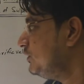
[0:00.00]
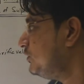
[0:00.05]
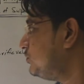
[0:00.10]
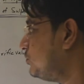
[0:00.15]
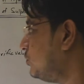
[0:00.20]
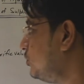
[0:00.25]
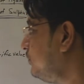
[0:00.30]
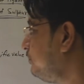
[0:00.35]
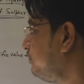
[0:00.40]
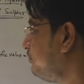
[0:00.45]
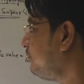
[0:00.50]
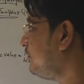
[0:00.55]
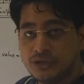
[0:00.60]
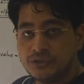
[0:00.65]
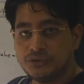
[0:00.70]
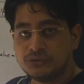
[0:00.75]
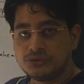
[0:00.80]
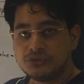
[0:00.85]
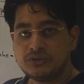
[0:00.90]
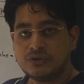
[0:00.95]
So
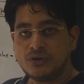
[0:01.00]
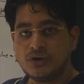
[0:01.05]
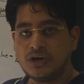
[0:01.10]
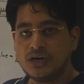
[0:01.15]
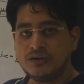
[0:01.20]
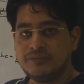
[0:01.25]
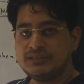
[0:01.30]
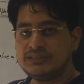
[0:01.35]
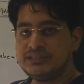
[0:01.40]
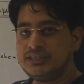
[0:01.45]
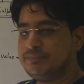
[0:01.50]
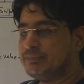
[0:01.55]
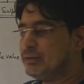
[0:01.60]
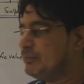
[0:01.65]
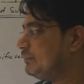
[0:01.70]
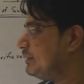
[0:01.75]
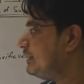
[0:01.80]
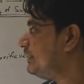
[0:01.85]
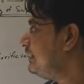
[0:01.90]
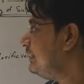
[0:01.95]
you should always
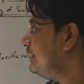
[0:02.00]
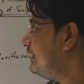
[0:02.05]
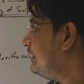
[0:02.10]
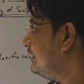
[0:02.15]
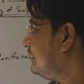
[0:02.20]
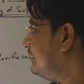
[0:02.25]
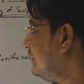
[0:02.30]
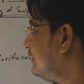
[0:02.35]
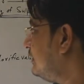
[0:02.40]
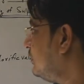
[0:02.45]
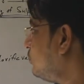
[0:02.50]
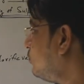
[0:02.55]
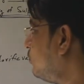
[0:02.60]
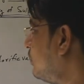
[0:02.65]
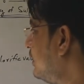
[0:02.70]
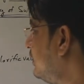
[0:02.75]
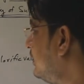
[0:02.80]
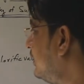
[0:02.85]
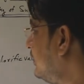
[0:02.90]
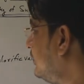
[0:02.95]
remember that the
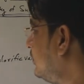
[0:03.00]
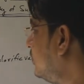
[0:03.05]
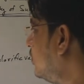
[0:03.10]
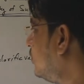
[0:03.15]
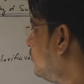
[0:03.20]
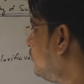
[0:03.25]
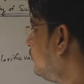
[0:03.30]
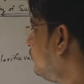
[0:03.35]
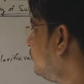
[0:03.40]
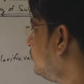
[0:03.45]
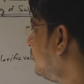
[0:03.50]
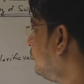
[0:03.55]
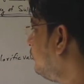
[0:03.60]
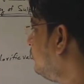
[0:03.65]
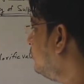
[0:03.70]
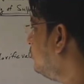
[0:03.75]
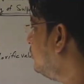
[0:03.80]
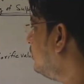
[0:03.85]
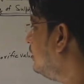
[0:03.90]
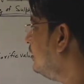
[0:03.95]
quantity of the
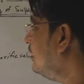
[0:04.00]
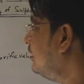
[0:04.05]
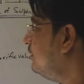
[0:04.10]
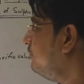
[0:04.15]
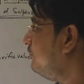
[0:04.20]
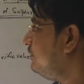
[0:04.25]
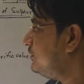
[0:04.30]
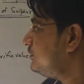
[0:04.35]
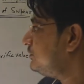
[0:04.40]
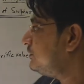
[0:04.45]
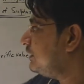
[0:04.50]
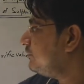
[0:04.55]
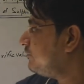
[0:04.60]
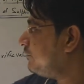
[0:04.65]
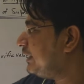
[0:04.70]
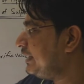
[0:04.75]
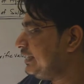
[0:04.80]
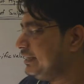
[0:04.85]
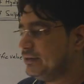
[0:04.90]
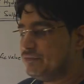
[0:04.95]
fuel which is
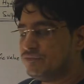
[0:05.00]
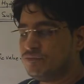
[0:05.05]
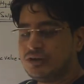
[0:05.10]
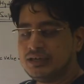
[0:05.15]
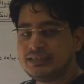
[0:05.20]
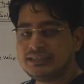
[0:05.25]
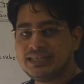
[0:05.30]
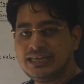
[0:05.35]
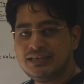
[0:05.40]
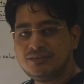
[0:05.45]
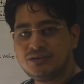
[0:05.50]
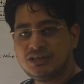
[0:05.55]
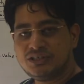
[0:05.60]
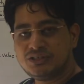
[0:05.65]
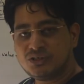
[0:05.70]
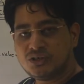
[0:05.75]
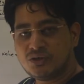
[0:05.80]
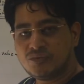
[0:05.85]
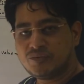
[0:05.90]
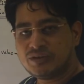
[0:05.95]
defined for
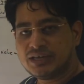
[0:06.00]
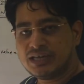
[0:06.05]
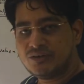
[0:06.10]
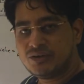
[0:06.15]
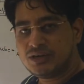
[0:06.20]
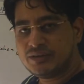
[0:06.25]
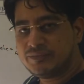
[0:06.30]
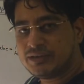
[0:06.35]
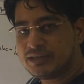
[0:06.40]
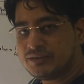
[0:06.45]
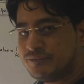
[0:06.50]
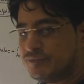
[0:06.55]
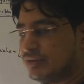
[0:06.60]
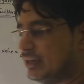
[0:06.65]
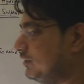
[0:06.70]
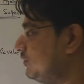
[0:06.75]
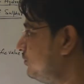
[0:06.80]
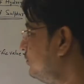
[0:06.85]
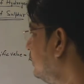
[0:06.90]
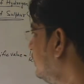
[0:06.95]
calculation of calorific
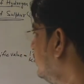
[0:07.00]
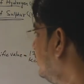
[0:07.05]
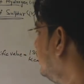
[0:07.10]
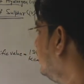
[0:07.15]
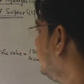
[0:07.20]
value